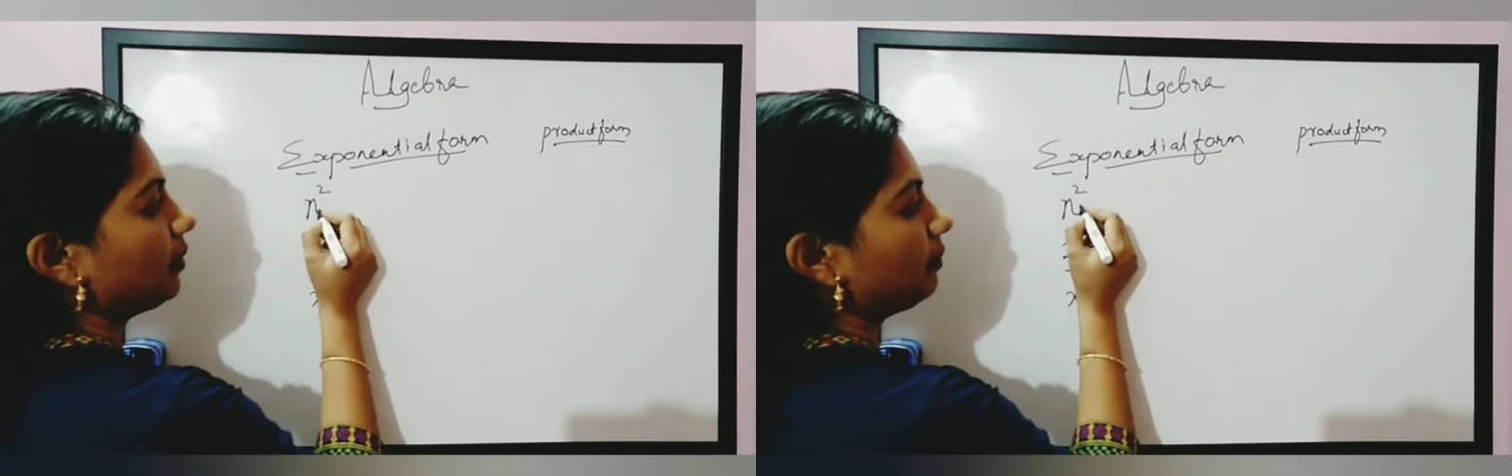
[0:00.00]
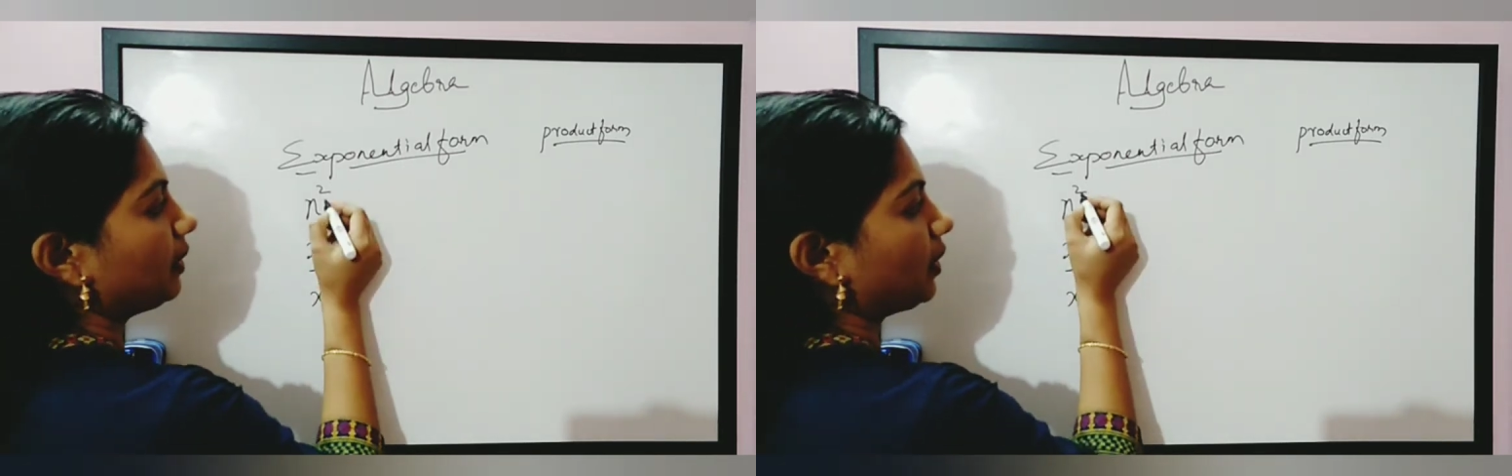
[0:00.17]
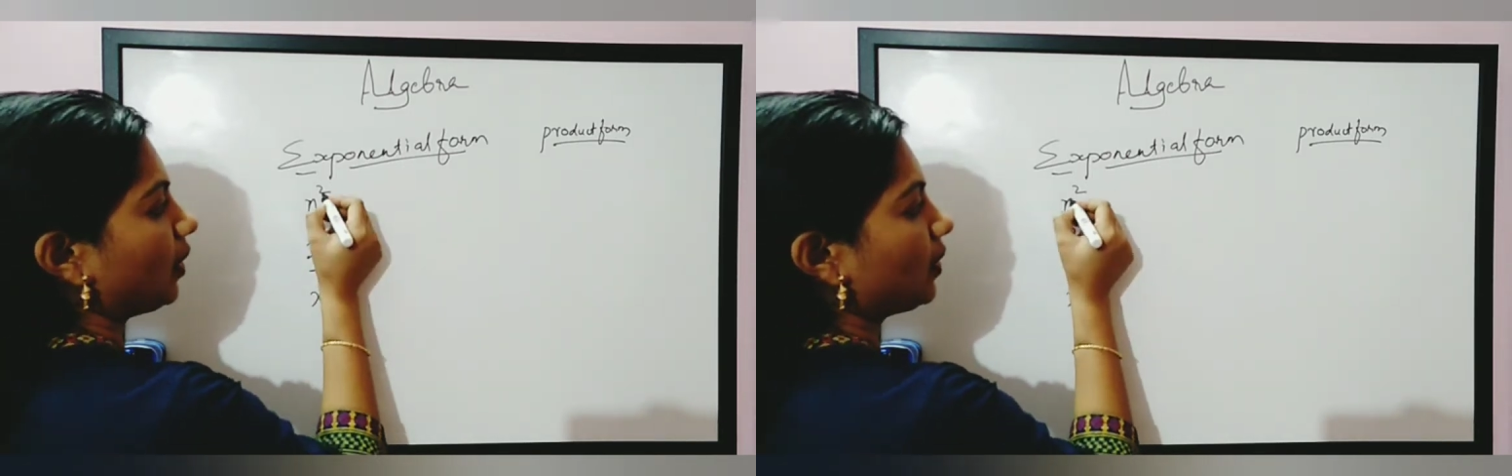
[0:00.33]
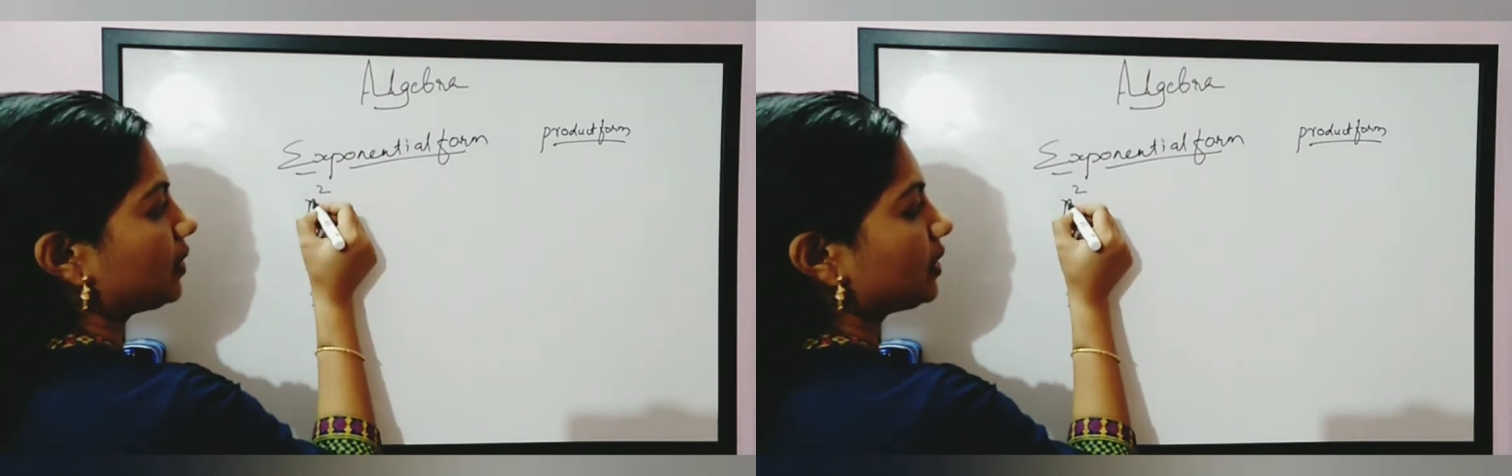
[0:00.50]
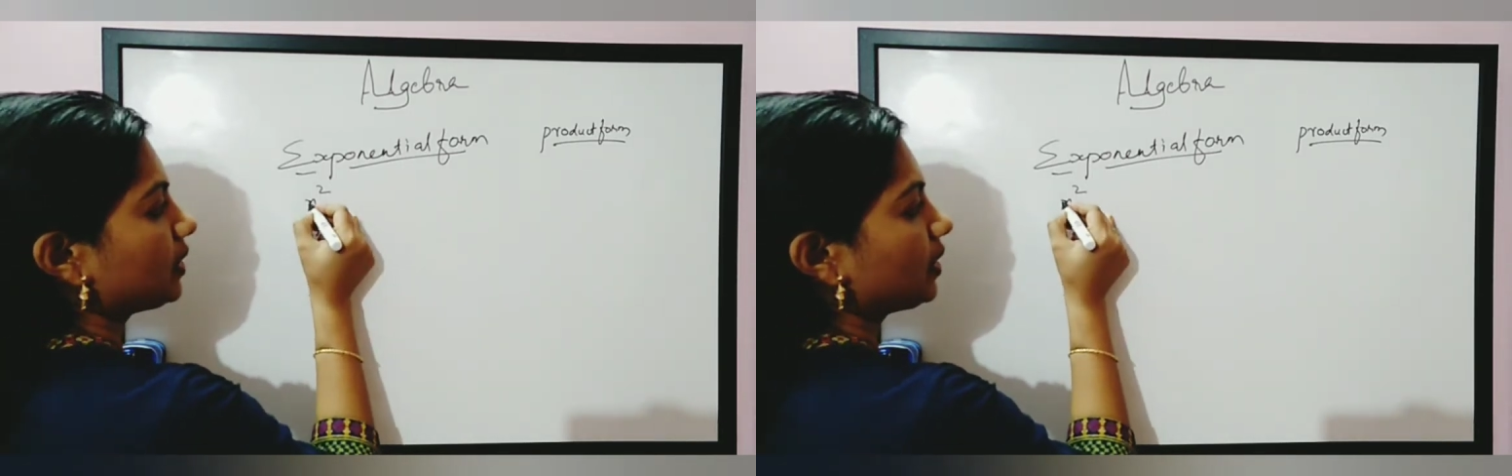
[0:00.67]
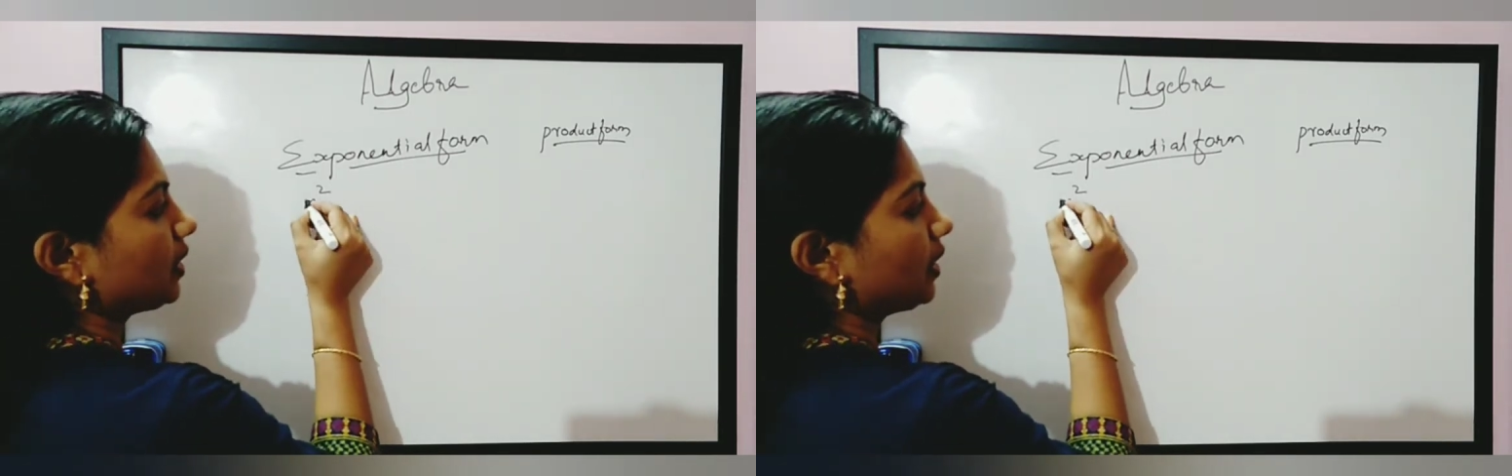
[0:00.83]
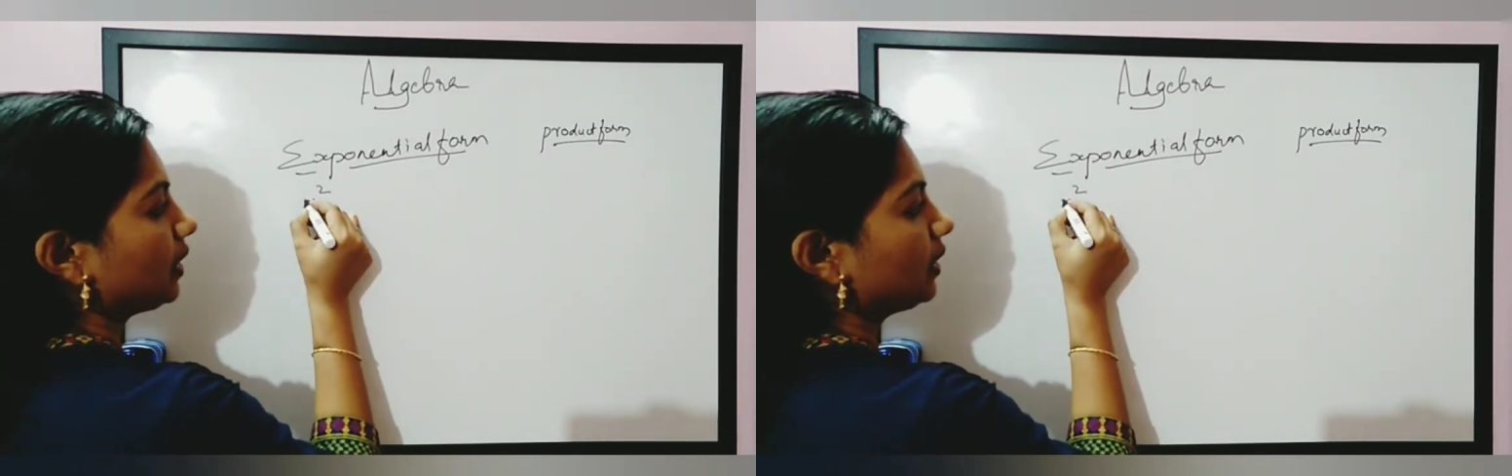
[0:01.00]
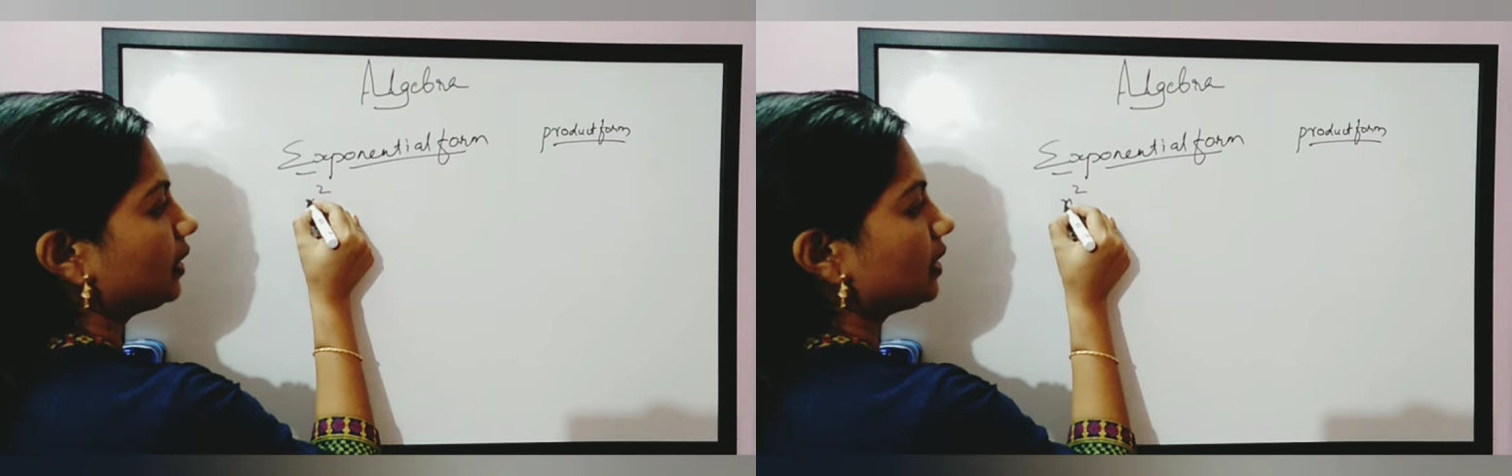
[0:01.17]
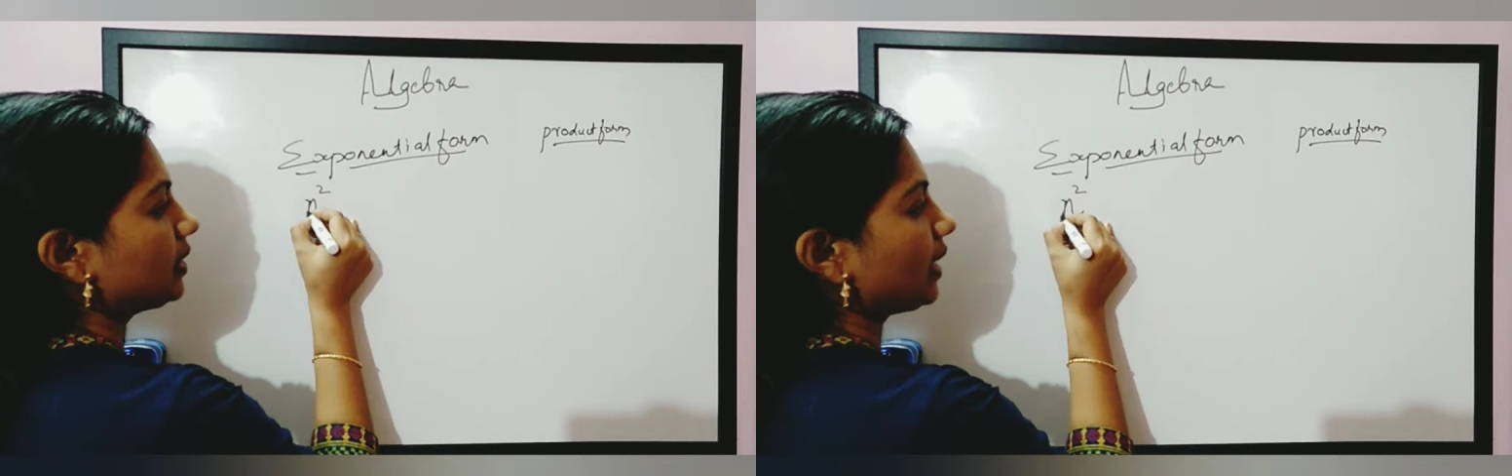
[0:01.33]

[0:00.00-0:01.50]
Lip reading: Because this